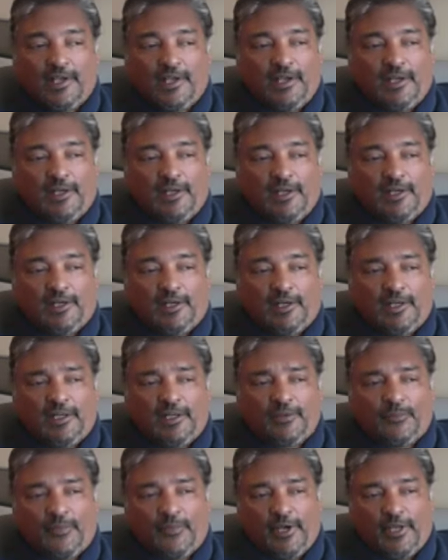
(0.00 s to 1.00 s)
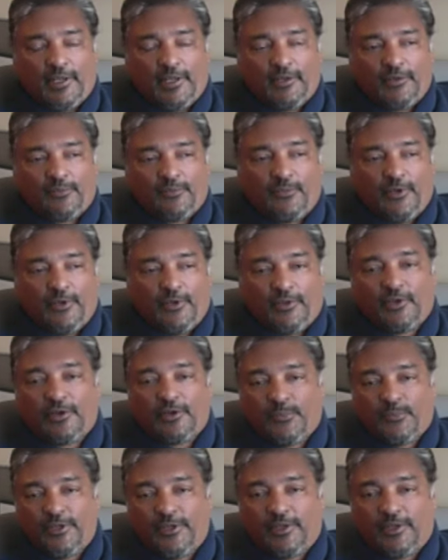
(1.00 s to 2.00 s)
And my mother,
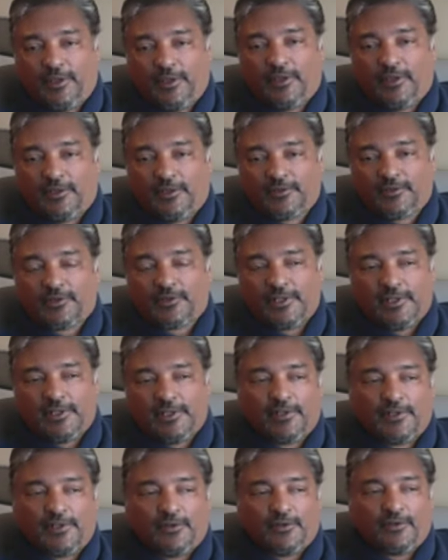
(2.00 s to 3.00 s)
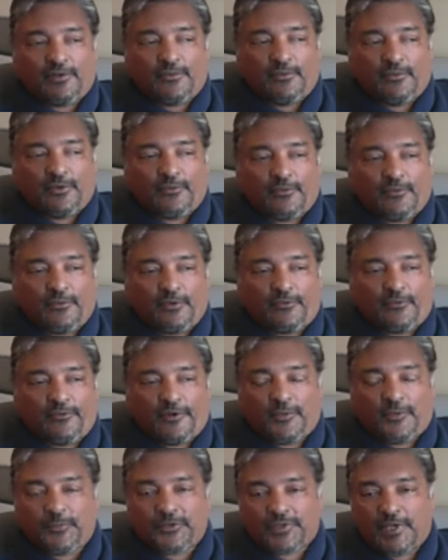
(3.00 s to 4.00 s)
being elderly, you know, we're very
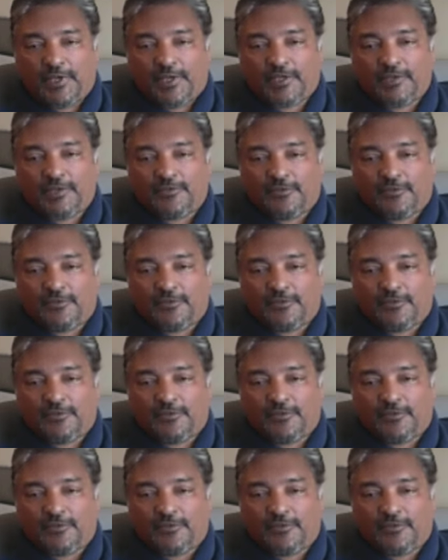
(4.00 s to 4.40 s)
protective of